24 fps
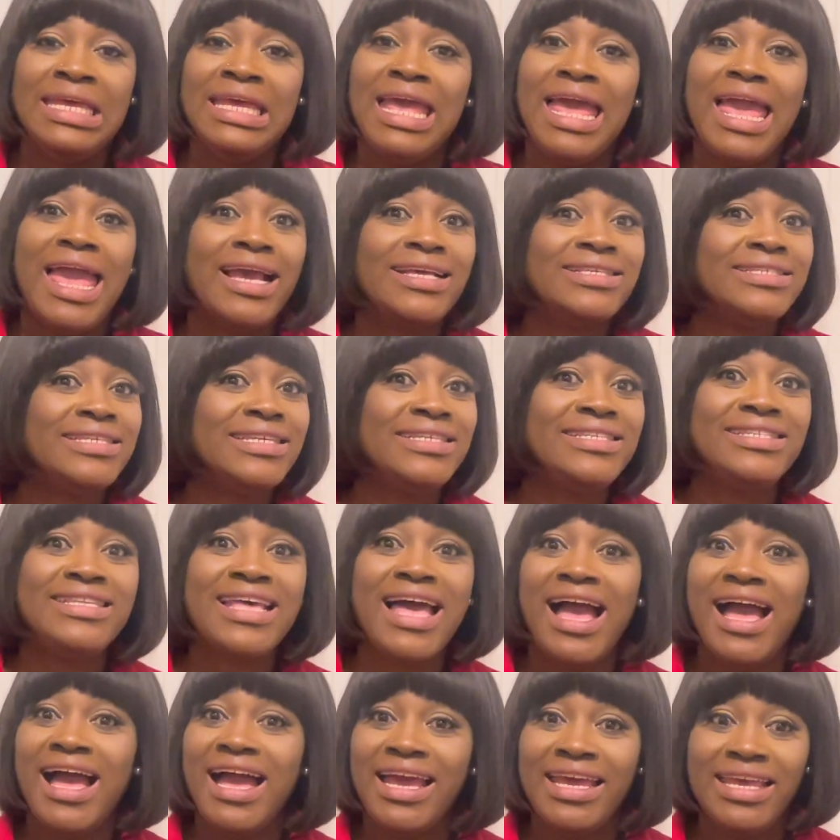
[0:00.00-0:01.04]

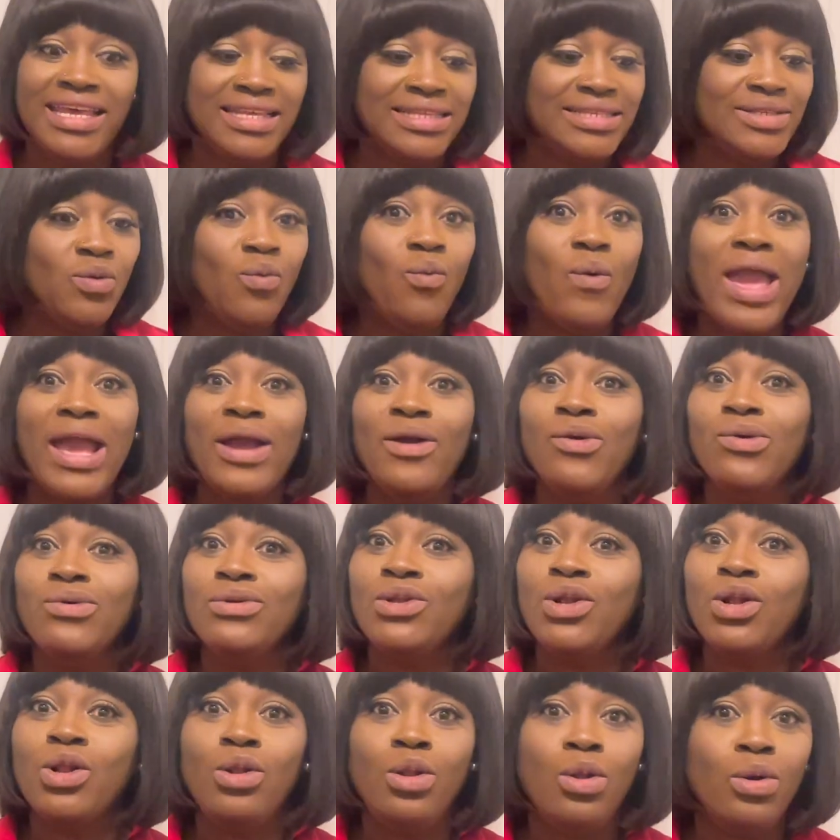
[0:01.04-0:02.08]
exercise, wear good
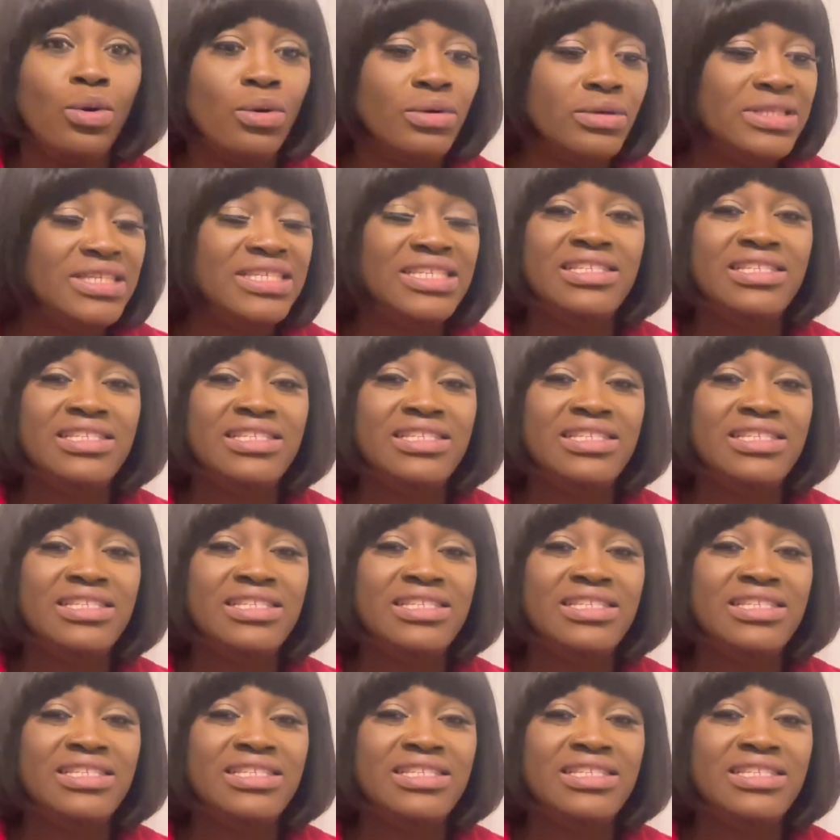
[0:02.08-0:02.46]
clothes,